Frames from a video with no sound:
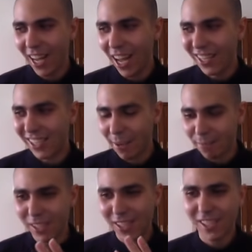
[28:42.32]
I
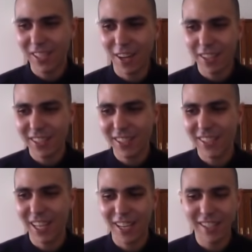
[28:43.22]
slept this night and
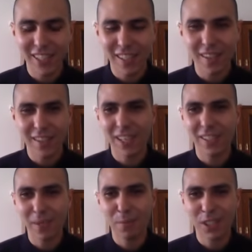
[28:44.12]
thinking
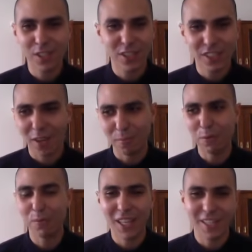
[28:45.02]
that they might just come
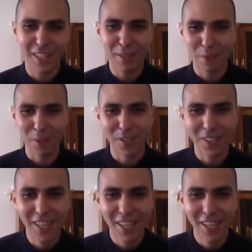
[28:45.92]
to me at any point.